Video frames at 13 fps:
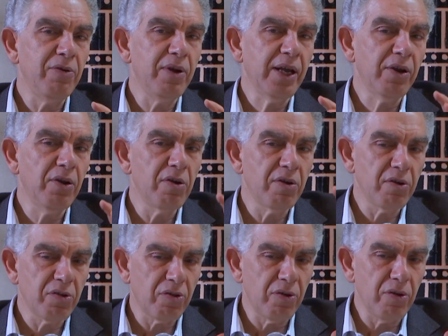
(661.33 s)
cannot
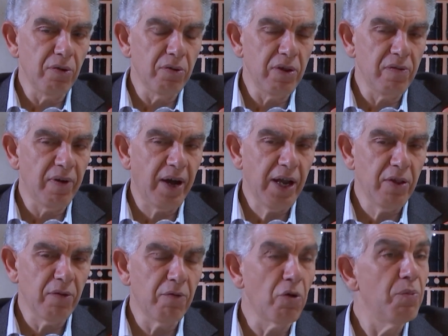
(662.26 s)
just, divide
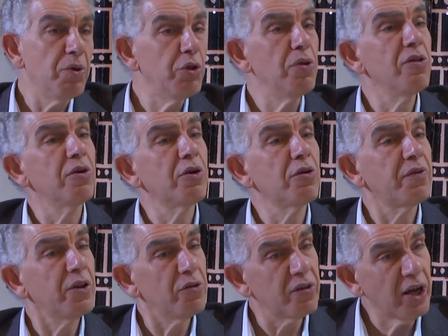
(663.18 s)
the world between the North
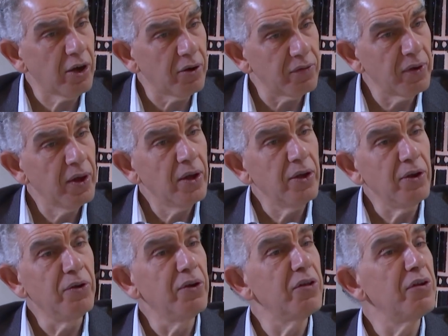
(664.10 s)
and the South.
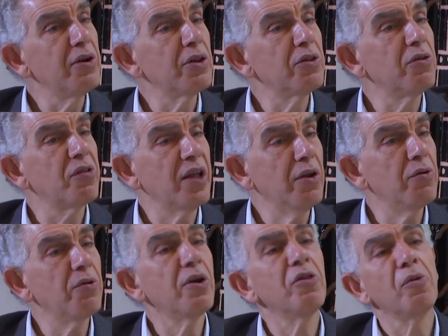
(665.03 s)
It's not the
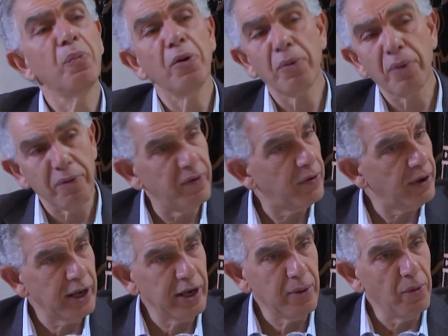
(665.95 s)
center and the
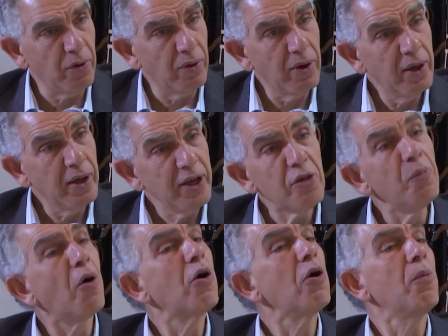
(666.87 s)
periphery anymore. It's
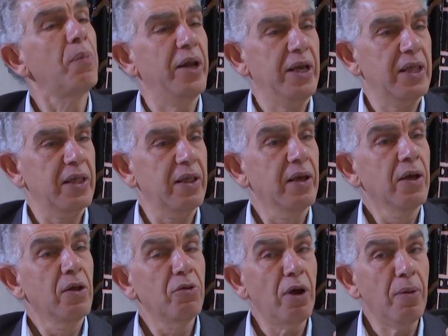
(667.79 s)
more complex.
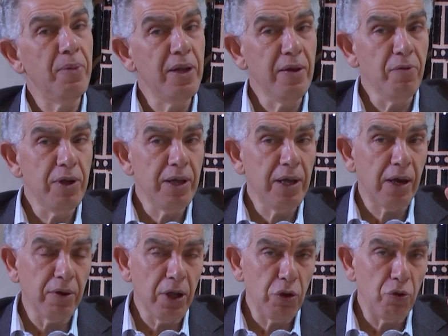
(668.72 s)
So I believe we
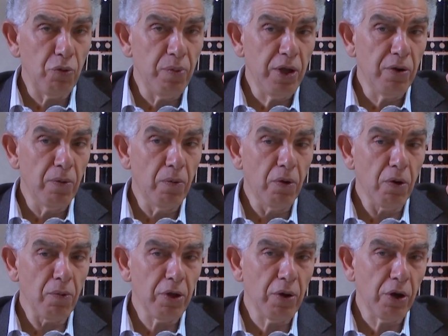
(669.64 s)
are going to be in a world
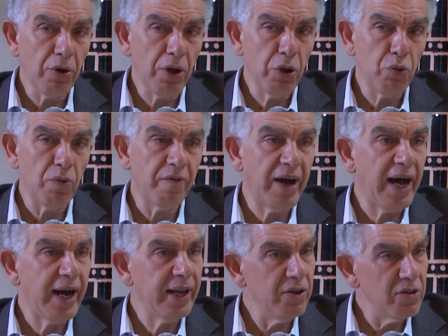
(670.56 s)
where you are going to have
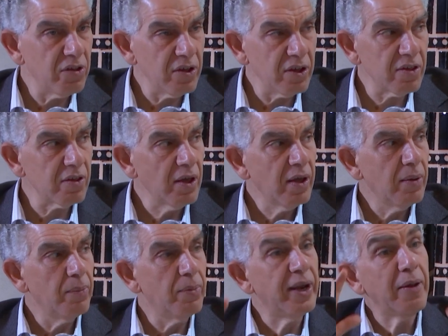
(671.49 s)
alliances,
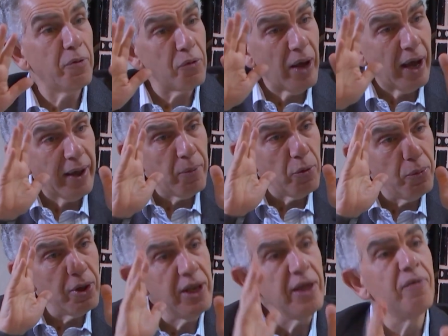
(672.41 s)
but I am a
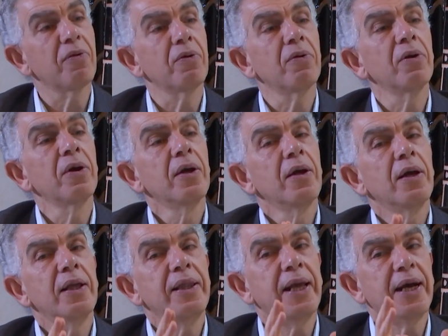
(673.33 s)
believer
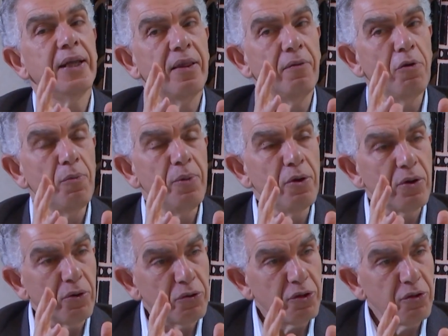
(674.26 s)
that there will be a
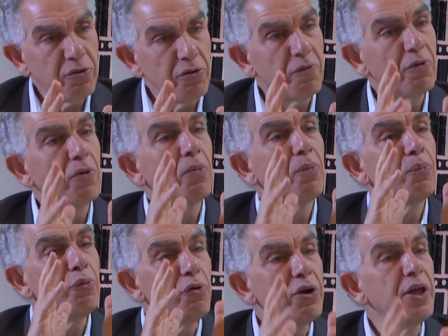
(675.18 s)
consensus for
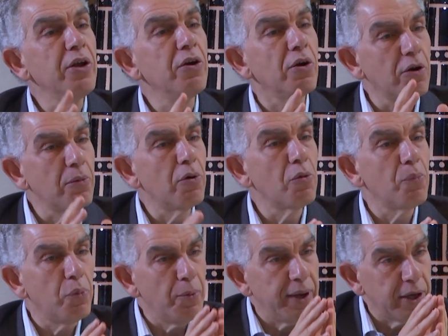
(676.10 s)
building a global
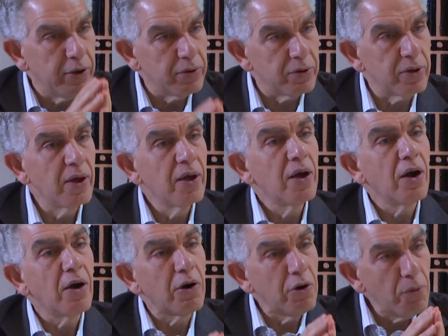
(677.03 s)
public good.
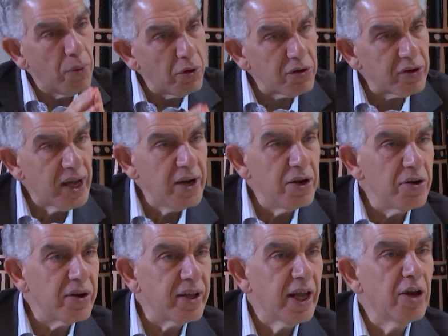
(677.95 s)
Global
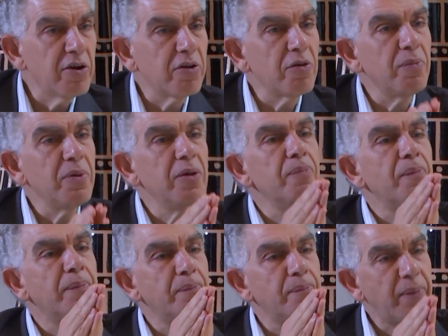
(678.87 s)
challenge can just be
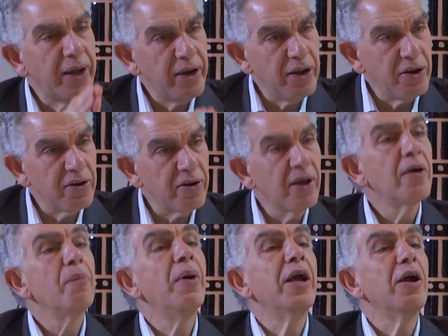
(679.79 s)
managed
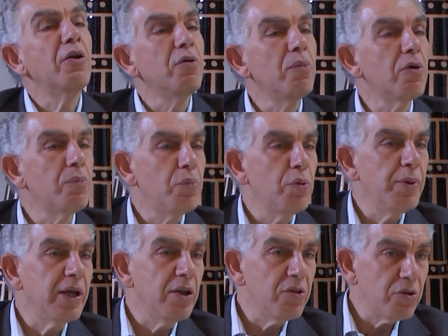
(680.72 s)
by global
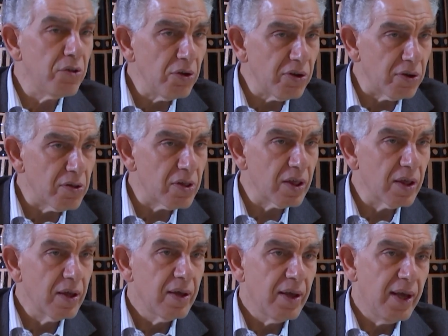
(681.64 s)
public institutions.
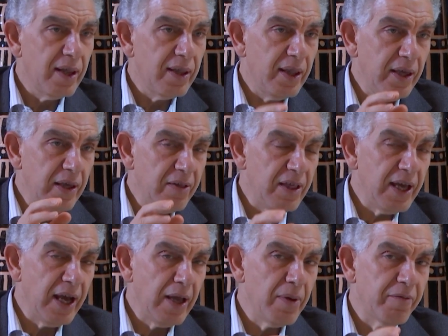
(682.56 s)
And if the
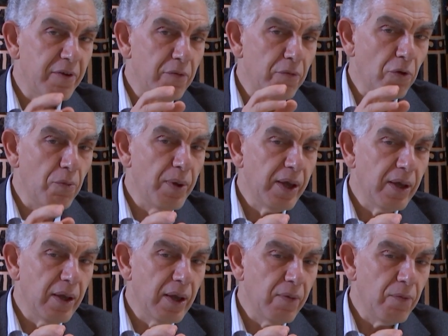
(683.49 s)
IMF and World
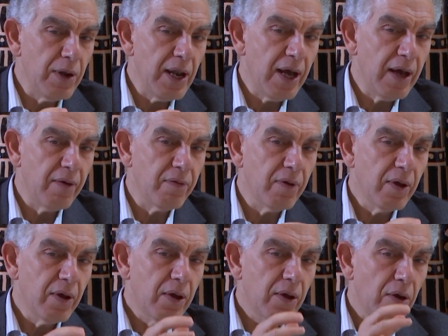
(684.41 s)
Bank will have
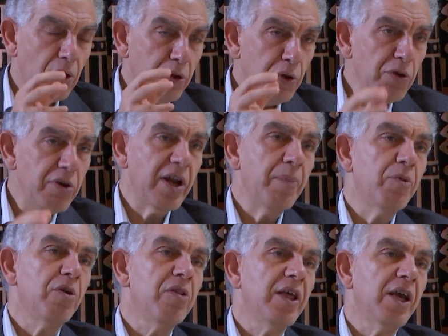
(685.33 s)
a new
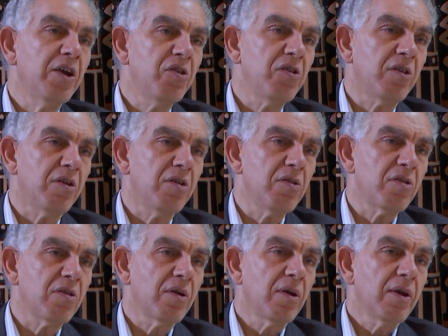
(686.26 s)
chapter in their
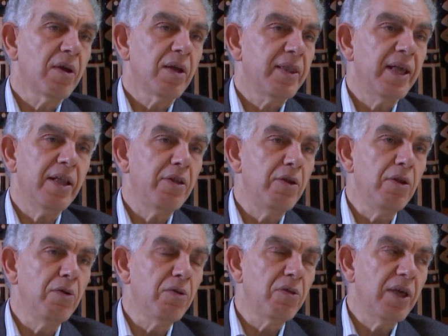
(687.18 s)
existence, that,
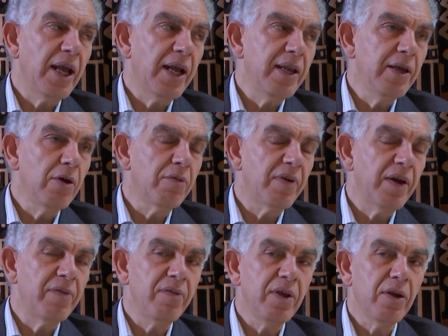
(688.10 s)
the idea of
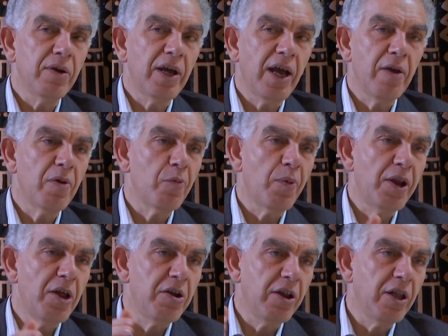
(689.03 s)
having an IMF
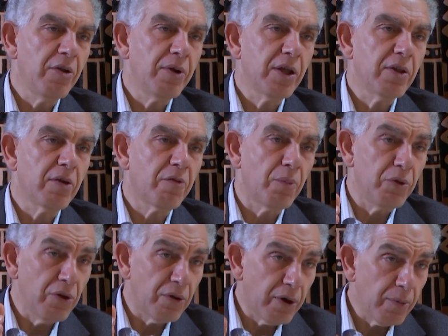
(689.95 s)
managing director from
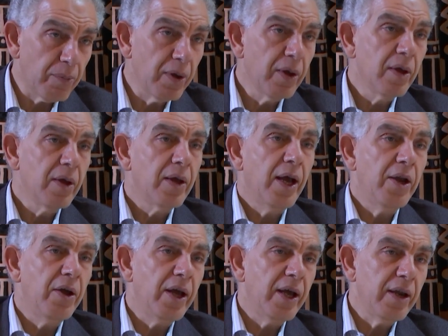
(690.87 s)
Europe
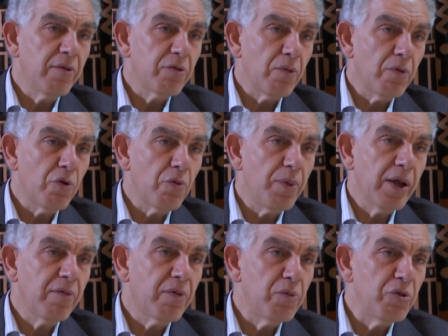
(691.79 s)
and head of the World
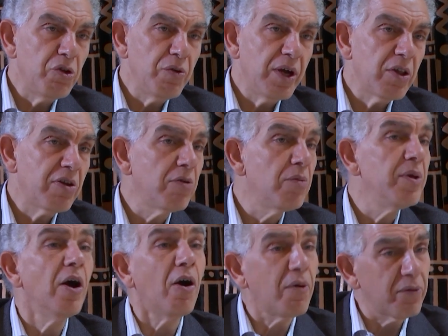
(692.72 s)
Bank from the US should
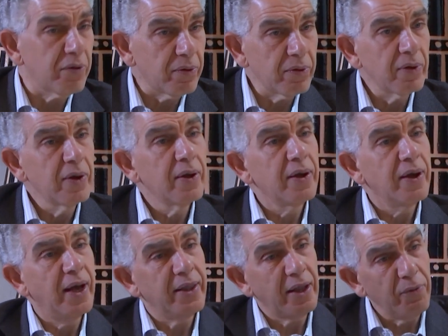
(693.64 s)
be over,
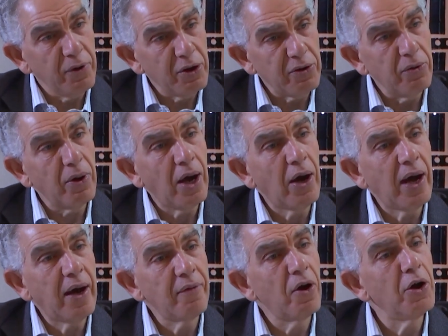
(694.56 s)
and that we should
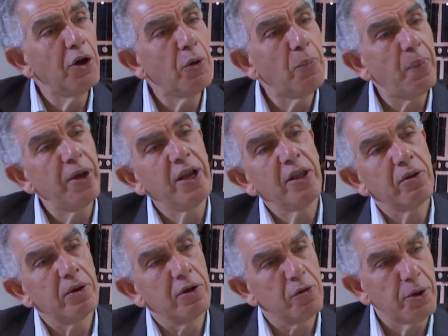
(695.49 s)
have an open and
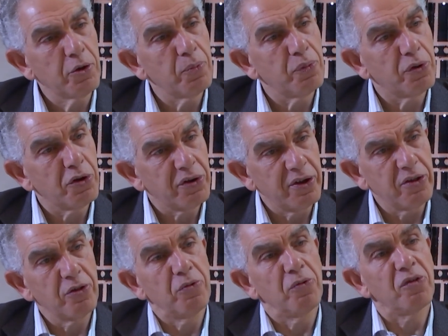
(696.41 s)
transparent
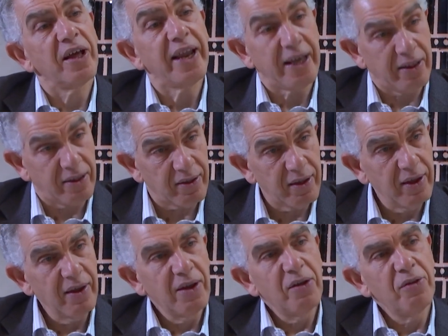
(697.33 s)
process to select
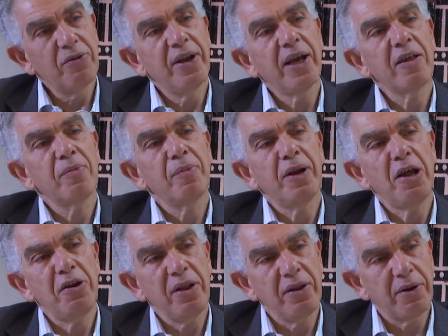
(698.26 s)
the next
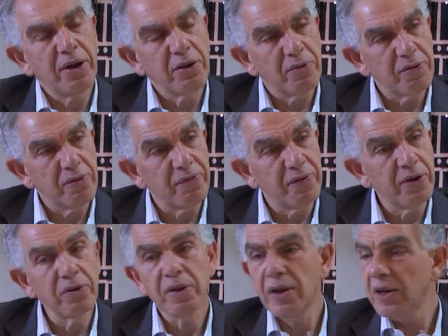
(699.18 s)
managing director of the
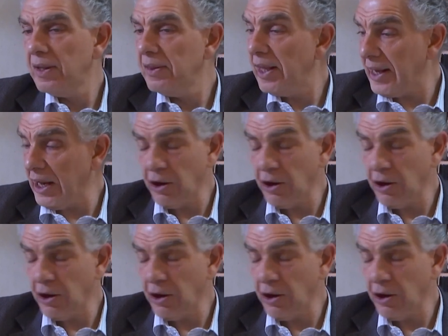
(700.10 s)
fund that can